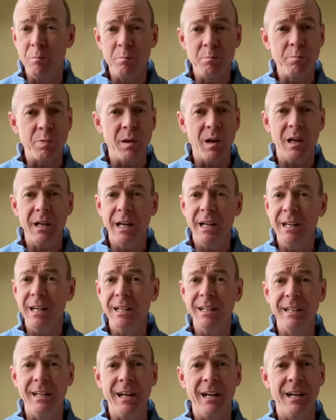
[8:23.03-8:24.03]
plug it
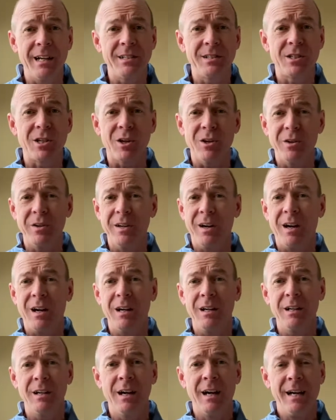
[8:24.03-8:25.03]
in, get it turned
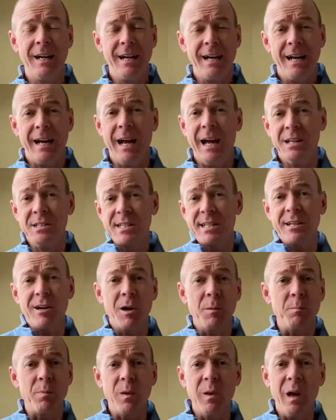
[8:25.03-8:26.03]
on, and
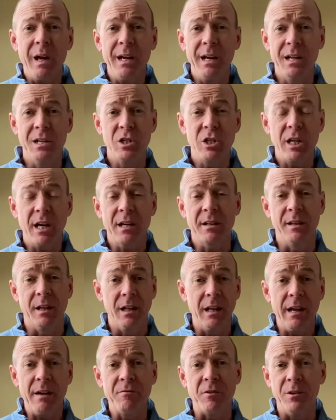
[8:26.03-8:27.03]
start playing and check the
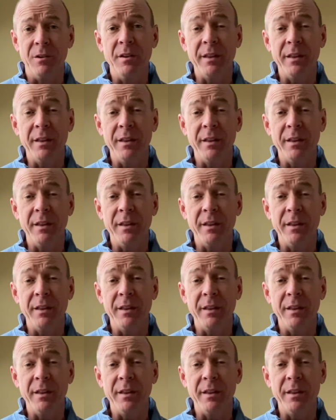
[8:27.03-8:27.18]
level.